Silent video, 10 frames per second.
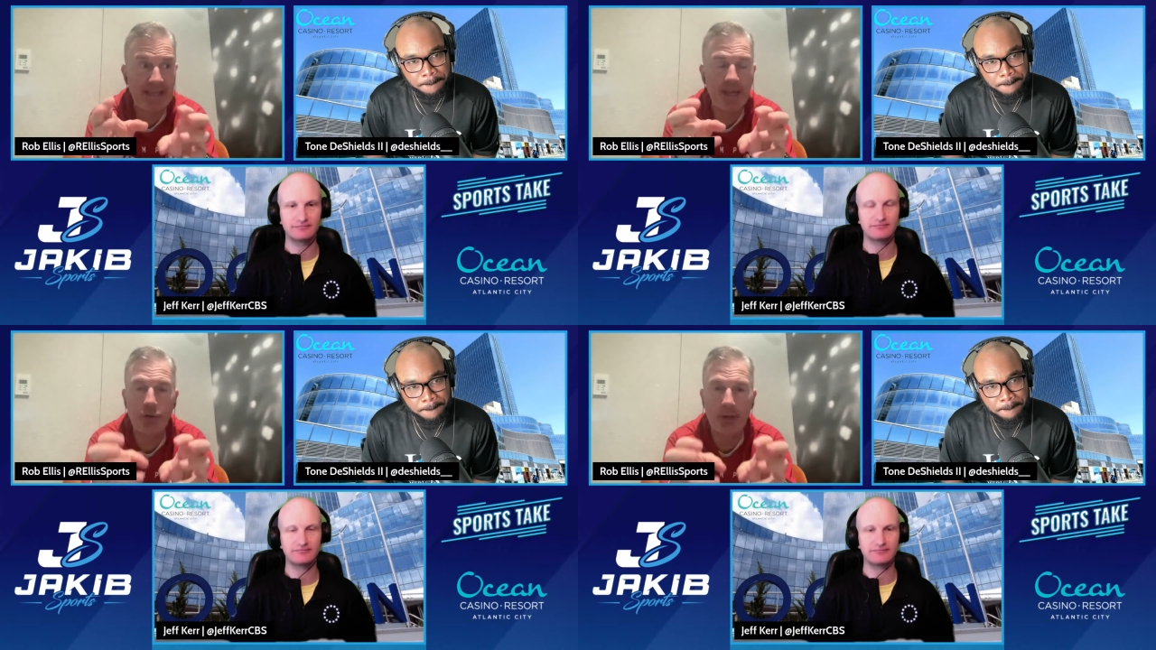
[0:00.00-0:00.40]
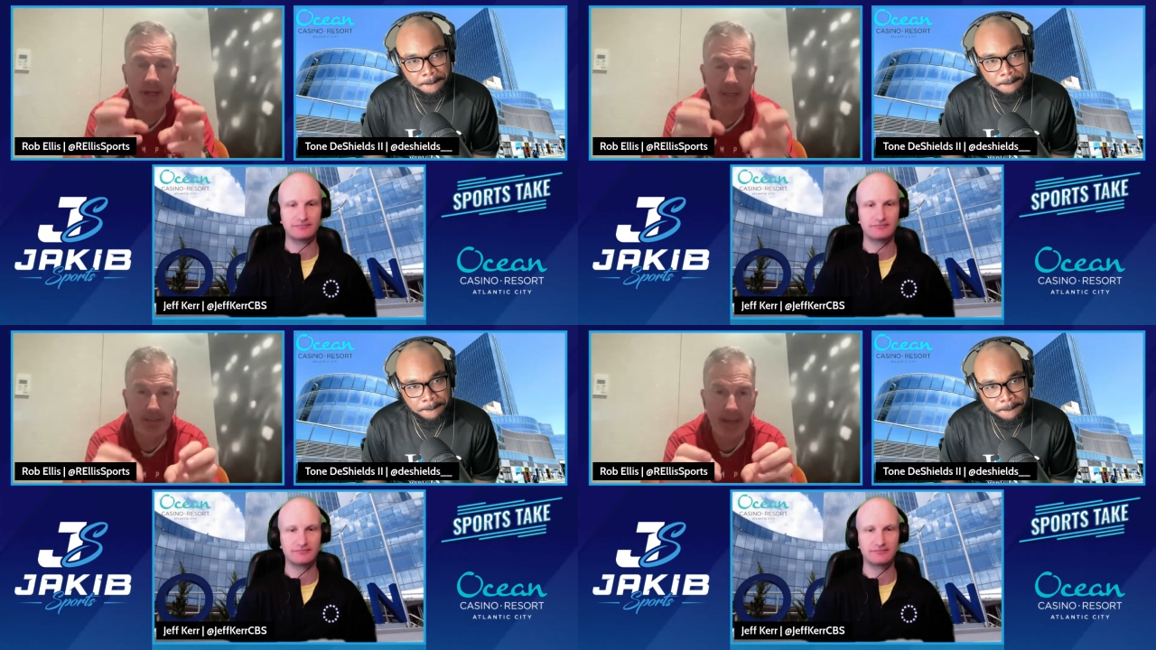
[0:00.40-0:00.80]
Speaker 1: I get you're
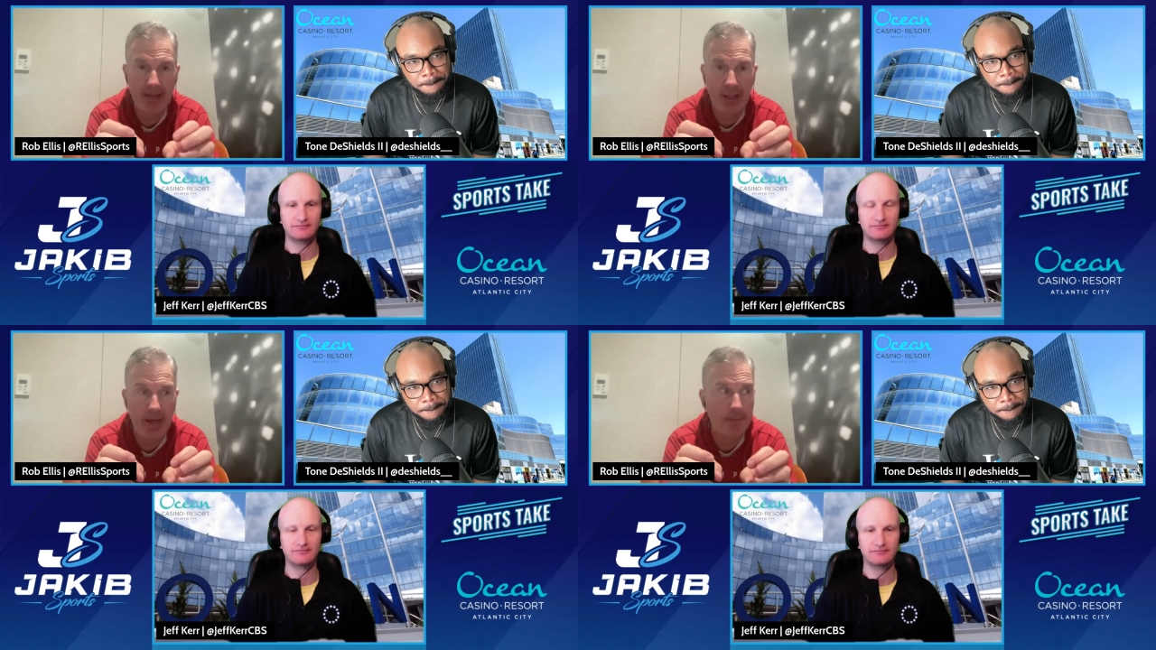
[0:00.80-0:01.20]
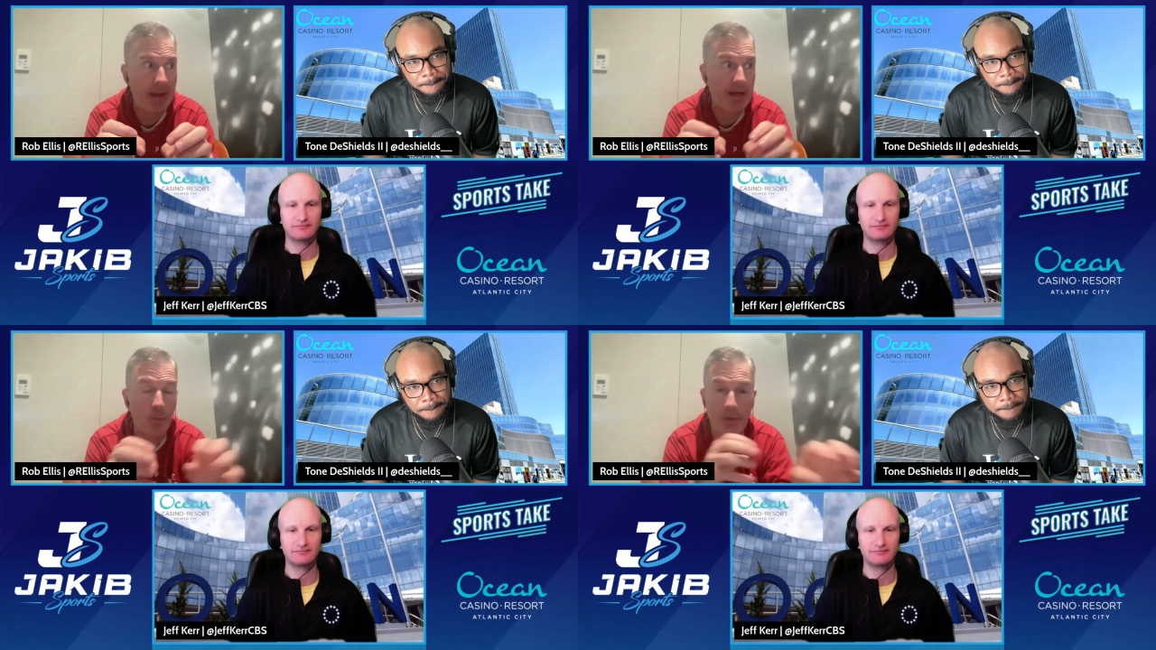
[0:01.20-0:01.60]
not going to pay a
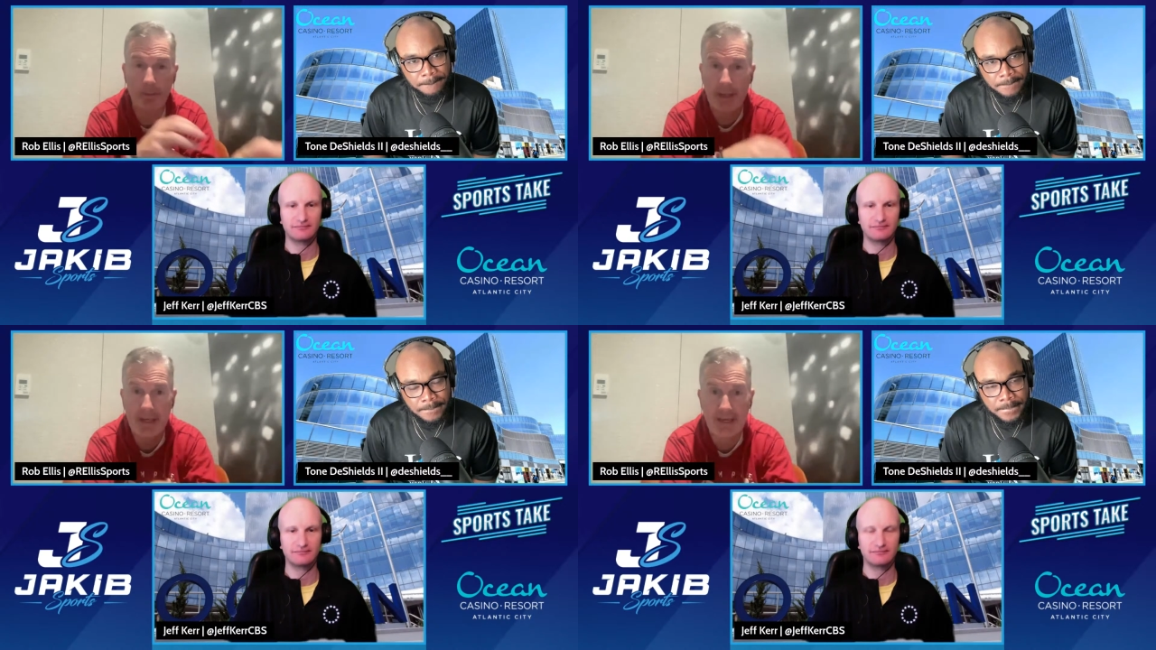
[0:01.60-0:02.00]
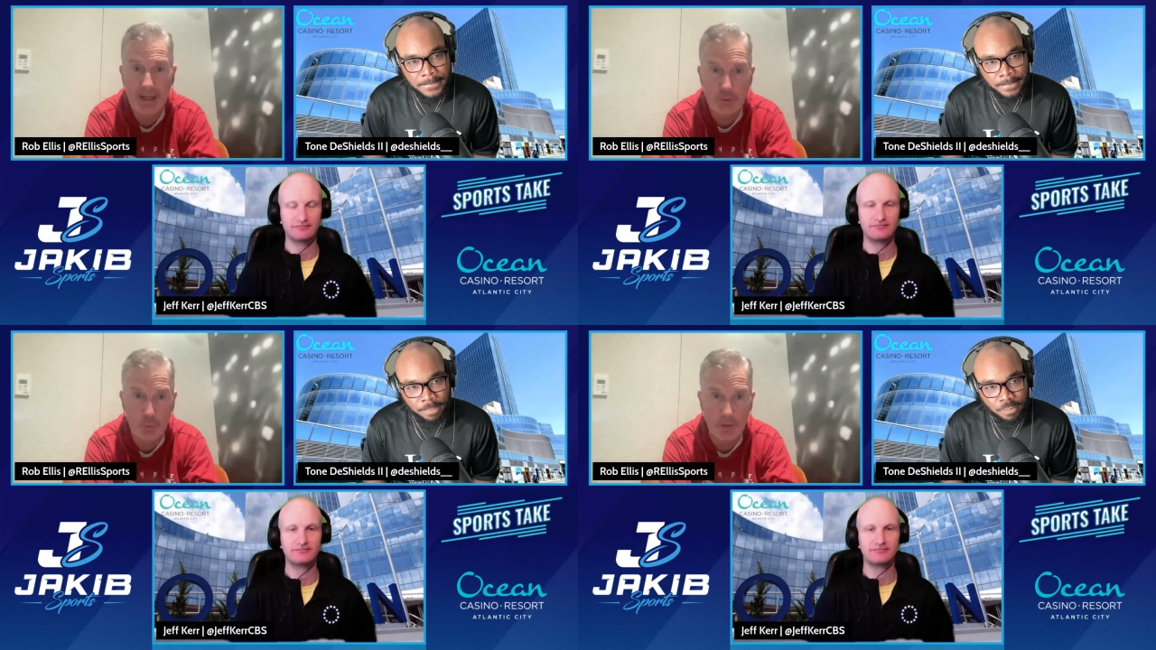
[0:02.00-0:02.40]
linebacker what you're paying
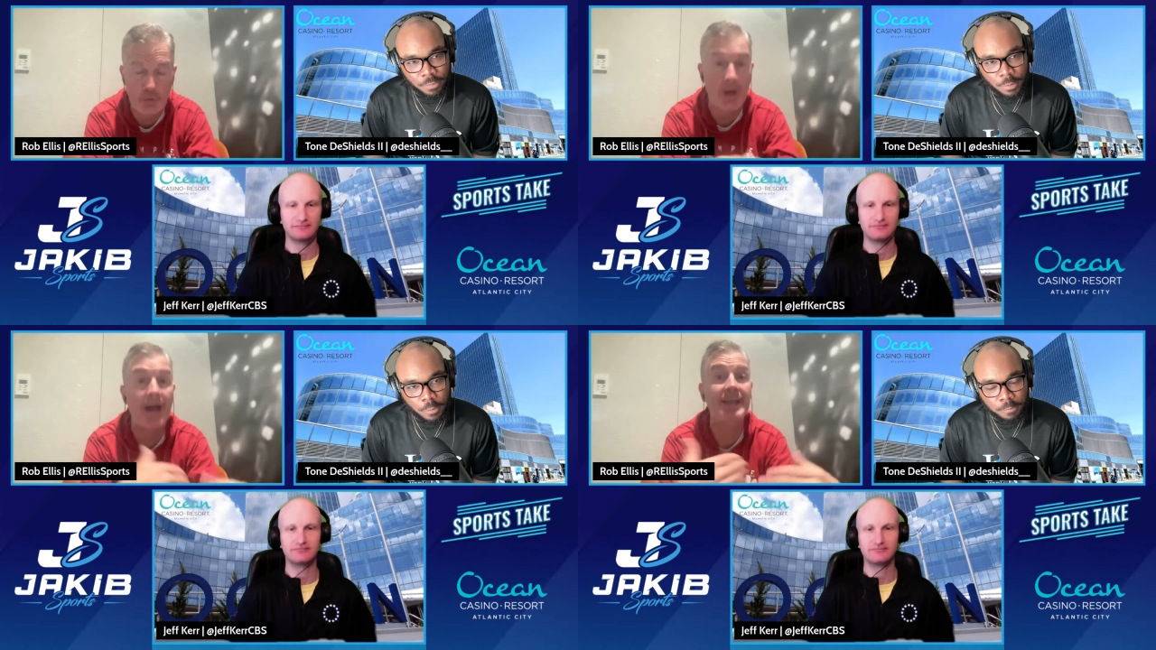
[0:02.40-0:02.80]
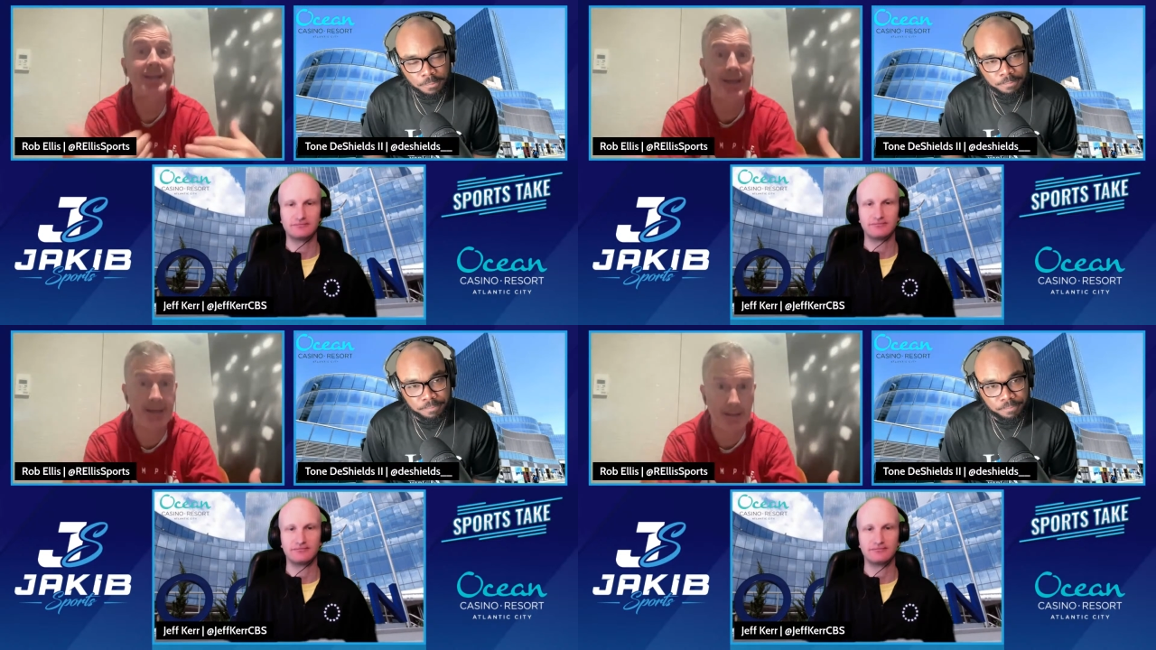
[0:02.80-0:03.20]
an edge rusher. I
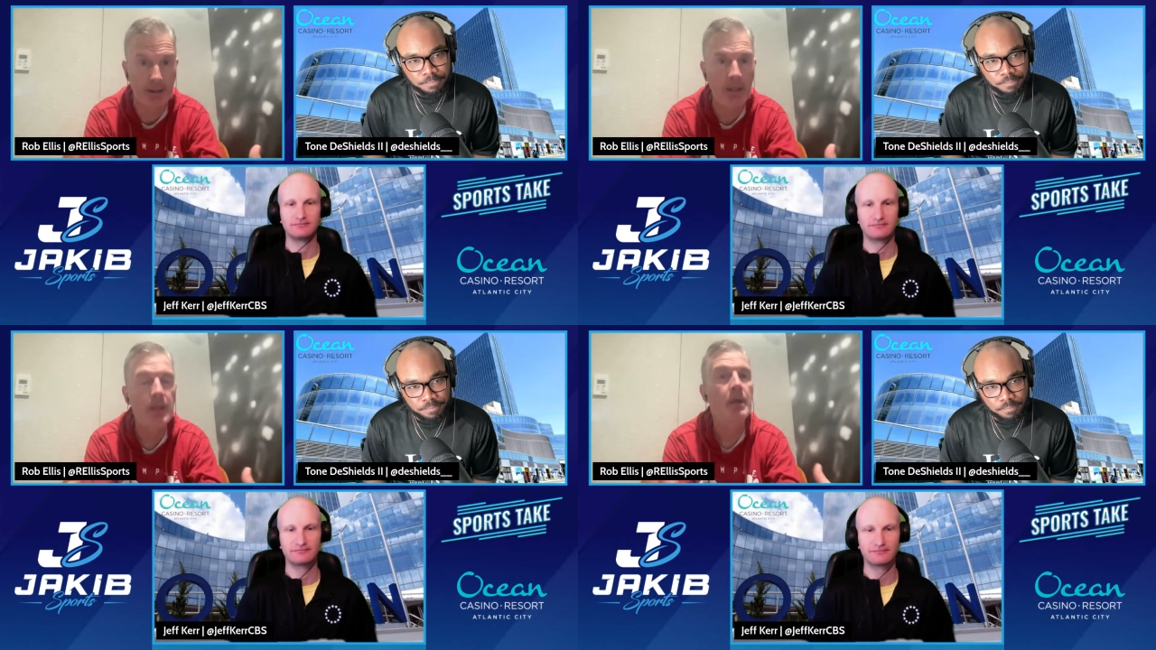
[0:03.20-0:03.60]
get it.